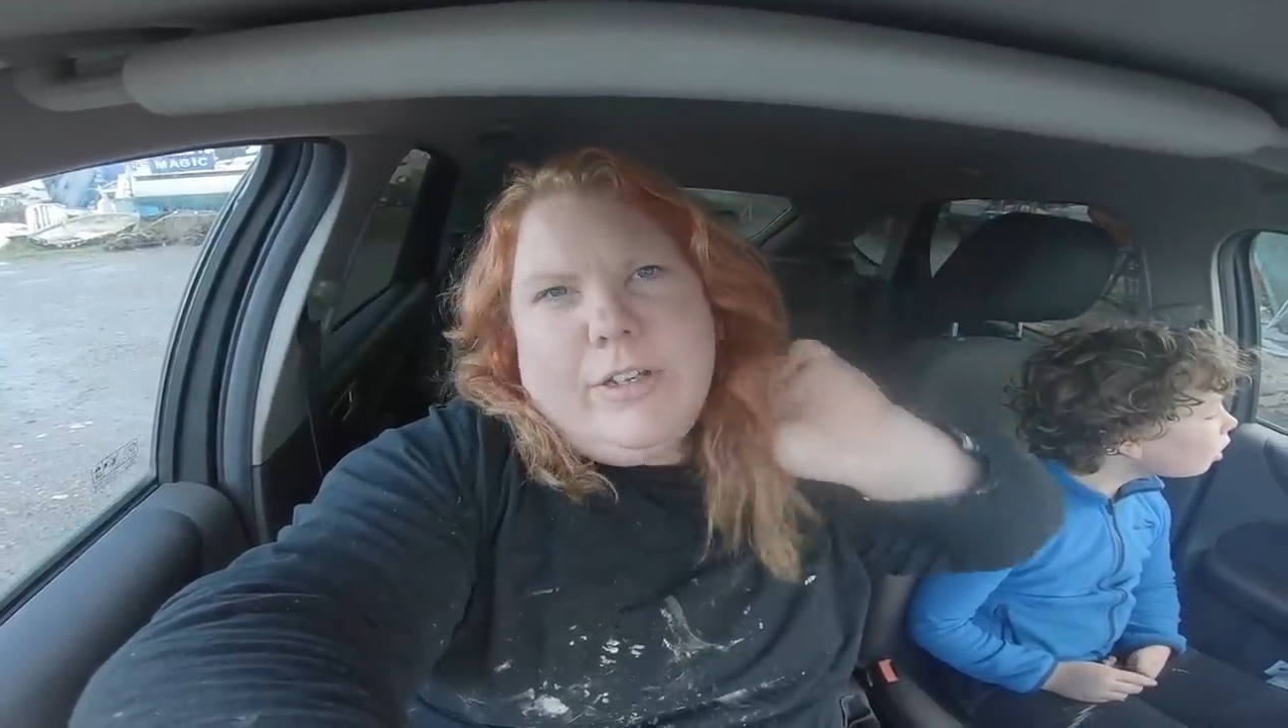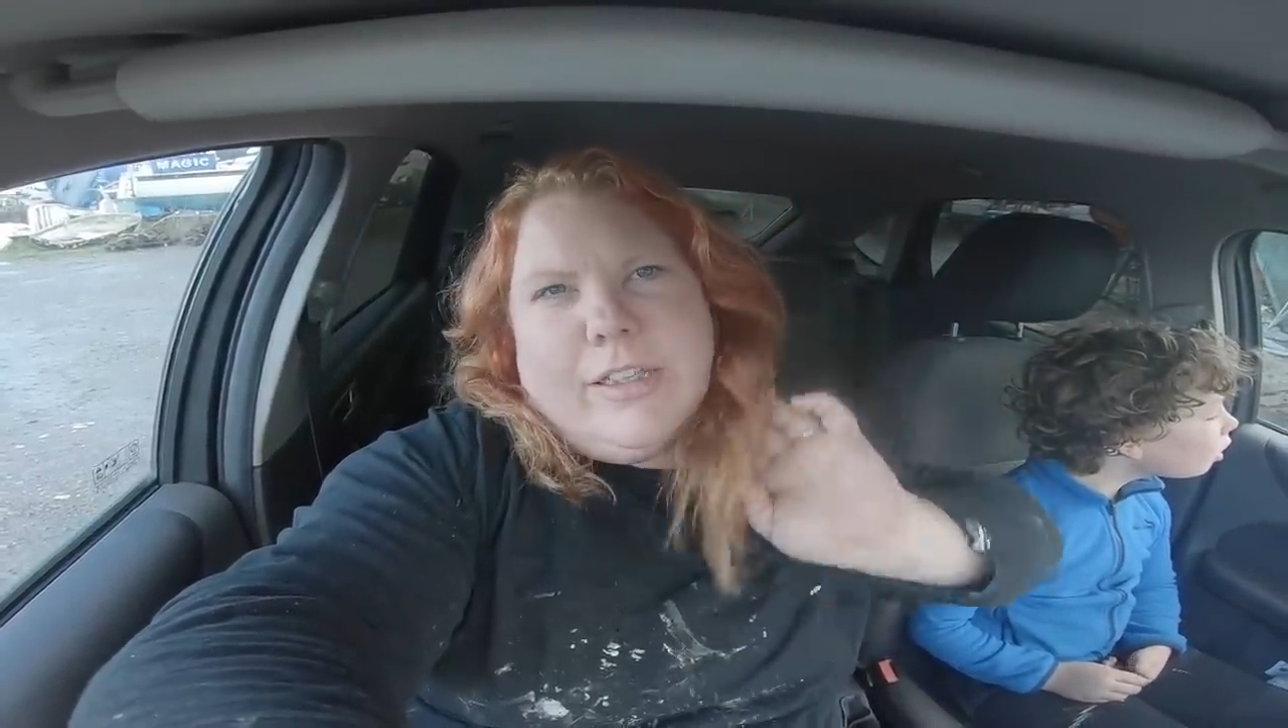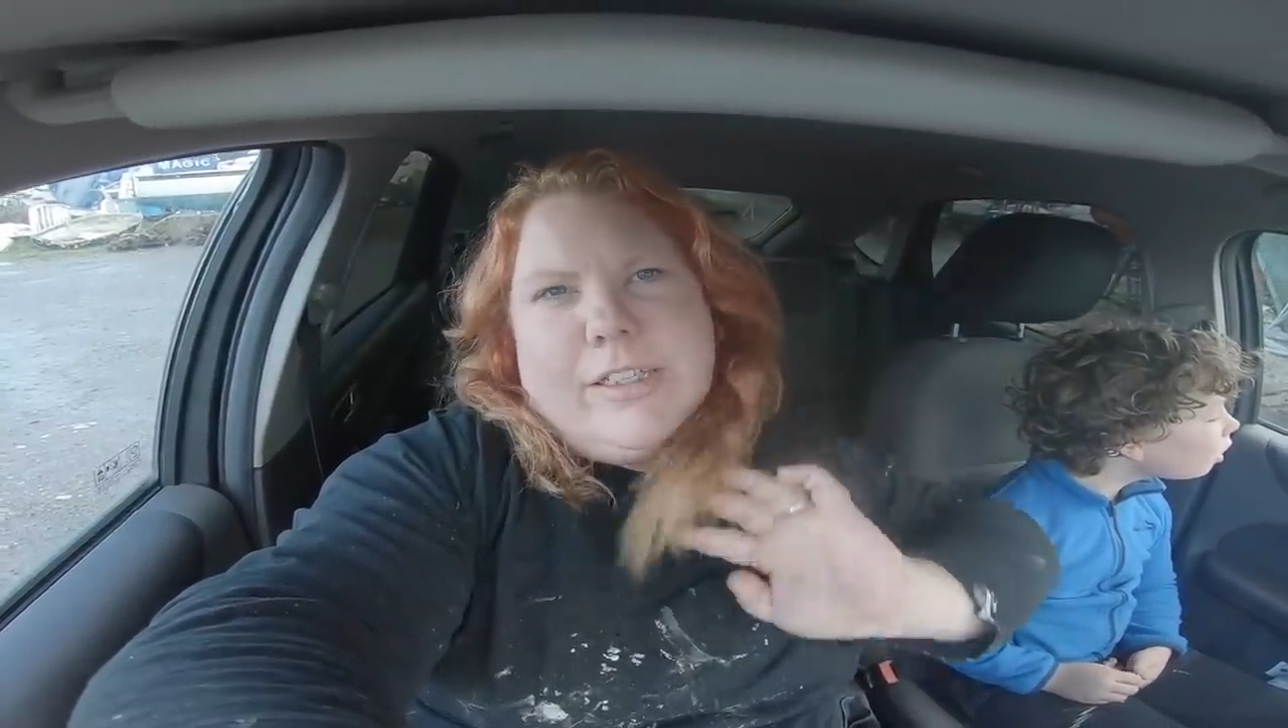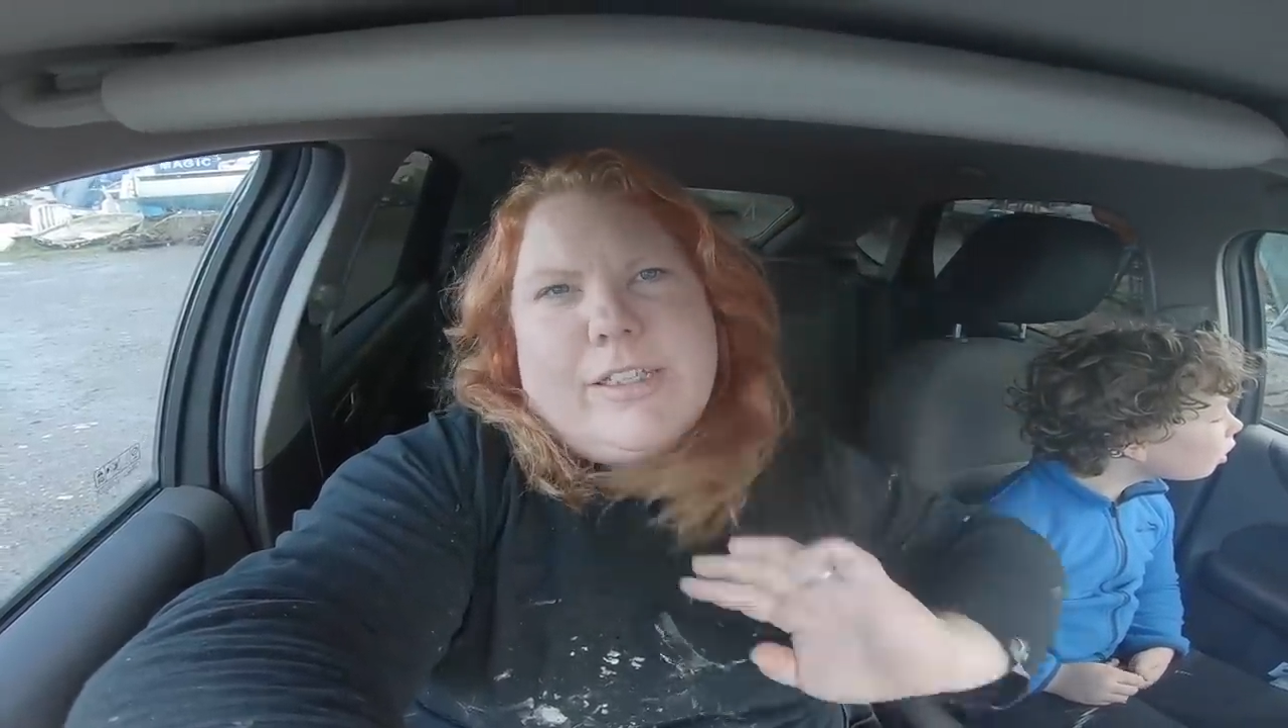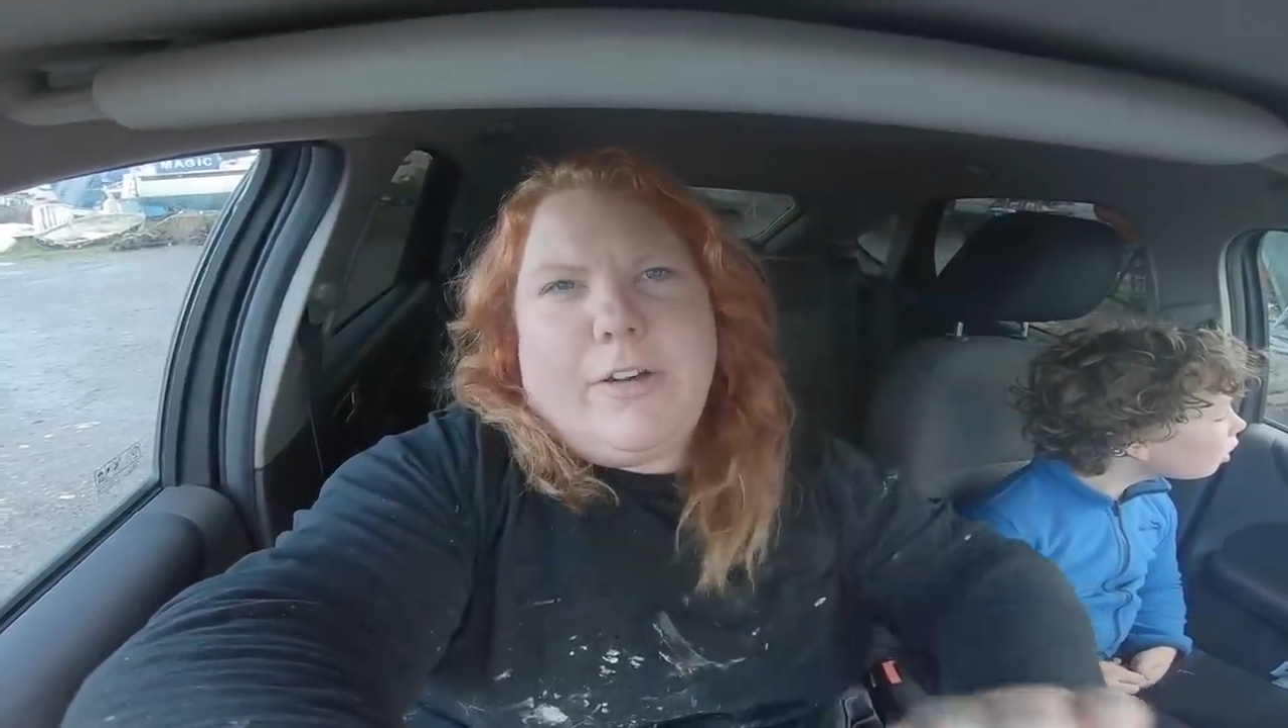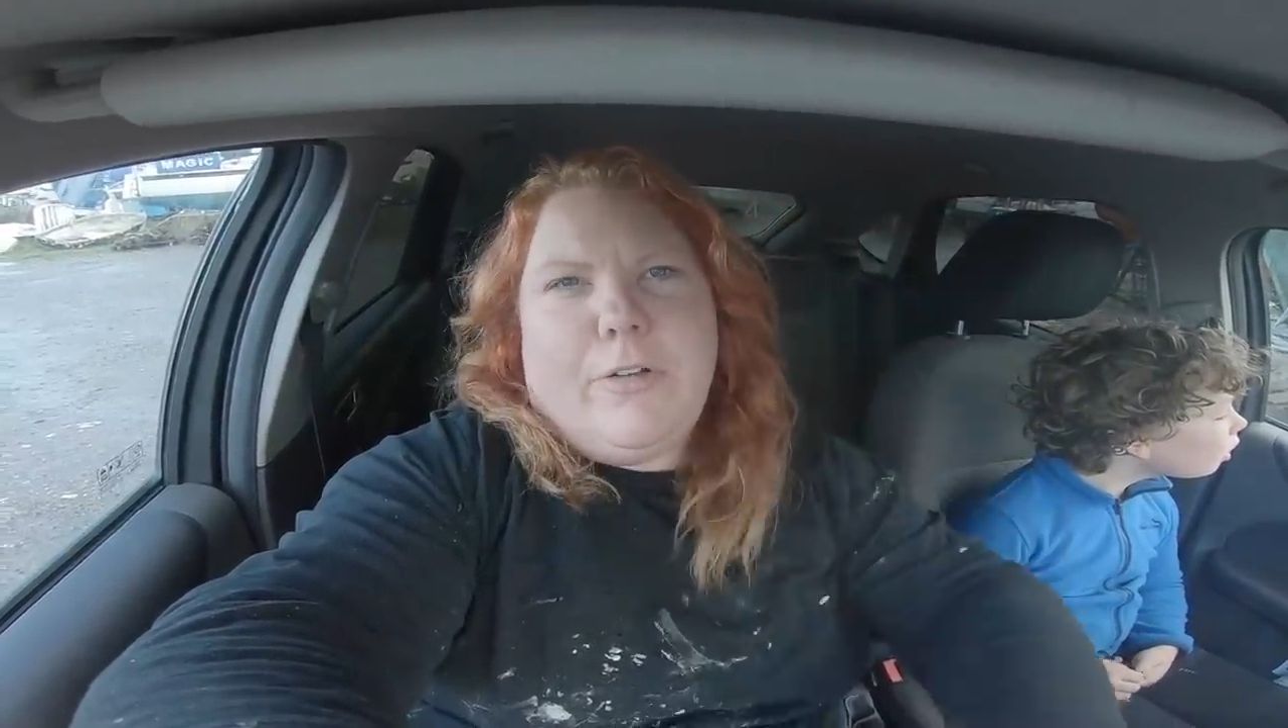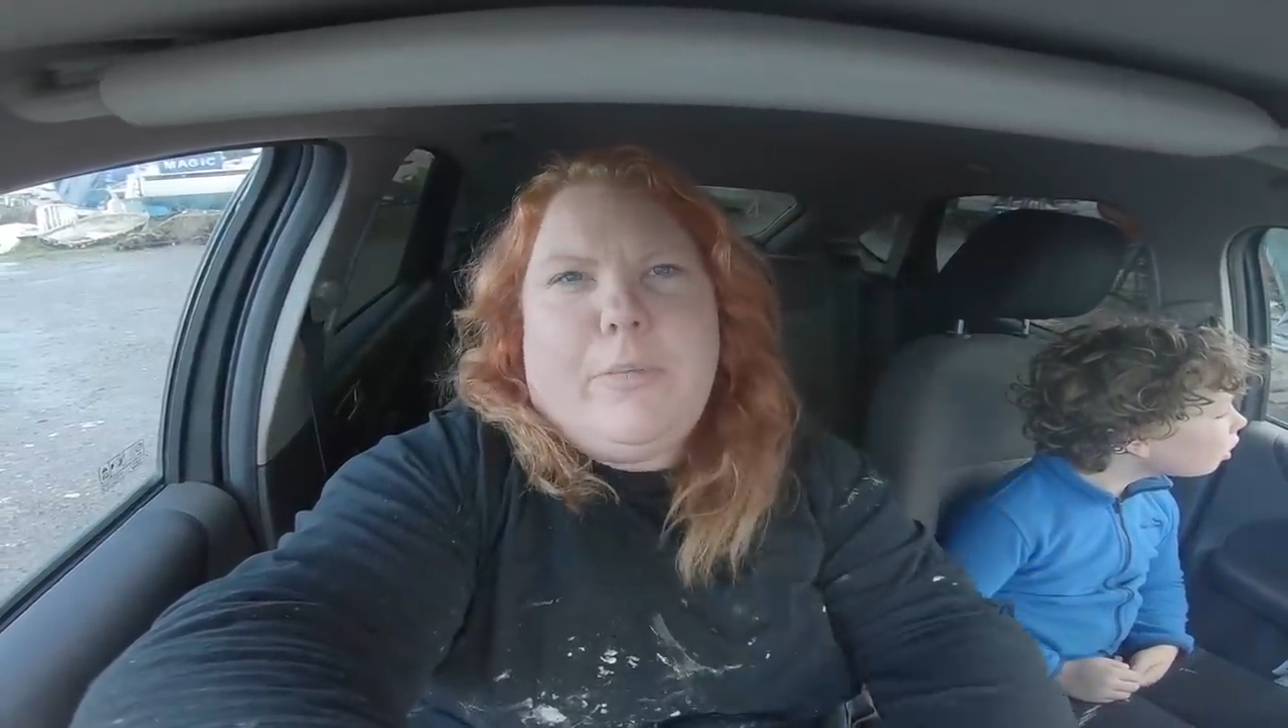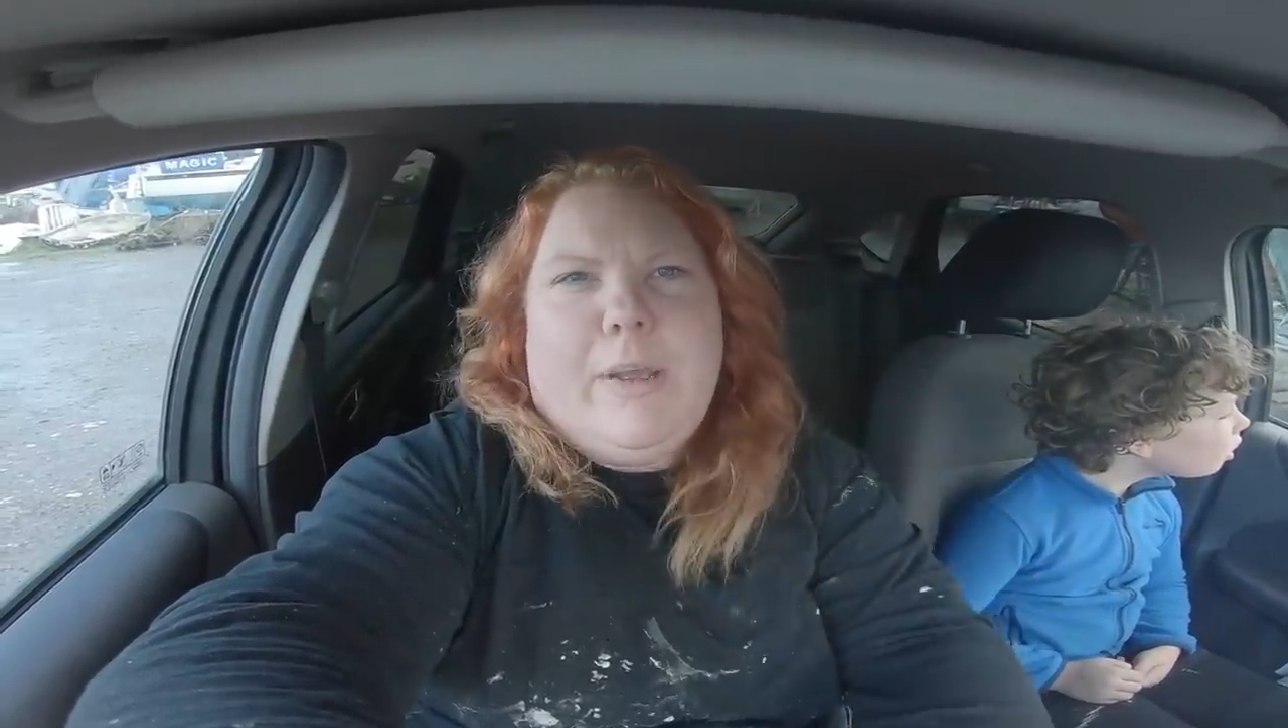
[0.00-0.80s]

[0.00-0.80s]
has told